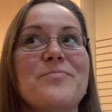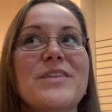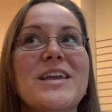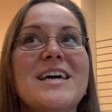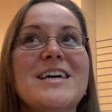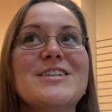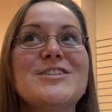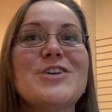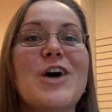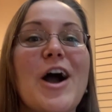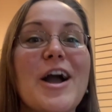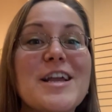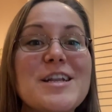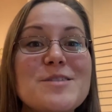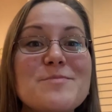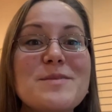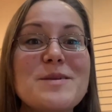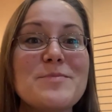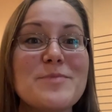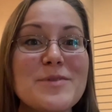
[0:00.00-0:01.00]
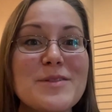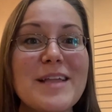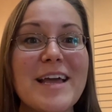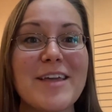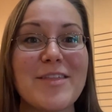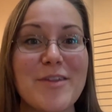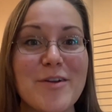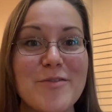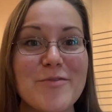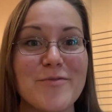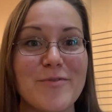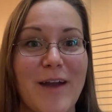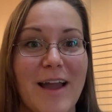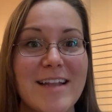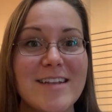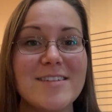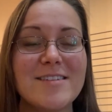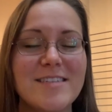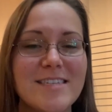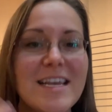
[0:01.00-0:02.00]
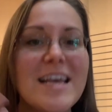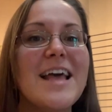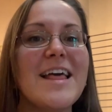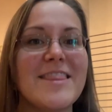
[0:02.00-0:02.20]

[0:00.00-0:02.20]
talking to people like they're friends,